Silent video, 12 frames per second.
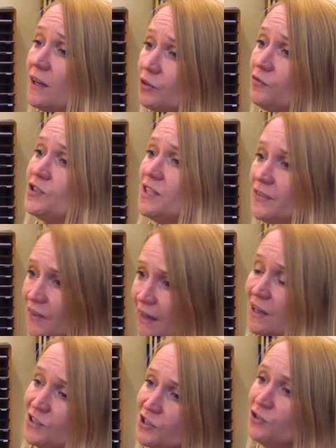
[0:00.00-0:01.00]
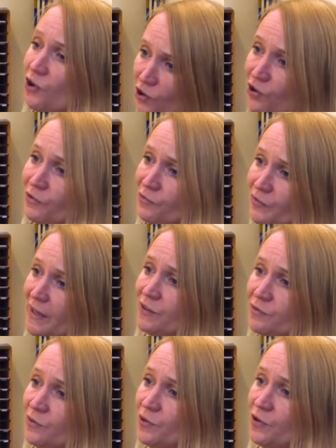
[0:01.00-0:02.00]
and obviously that has a knock-on
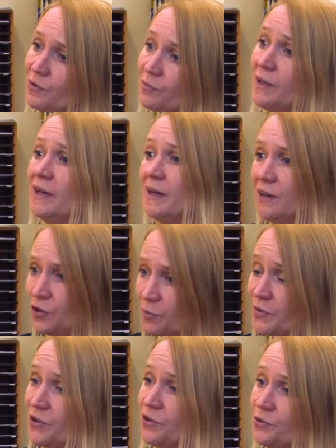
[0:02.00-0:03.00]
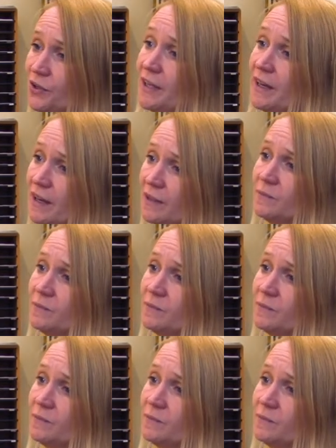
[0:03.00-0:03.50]
effect for them come the new year.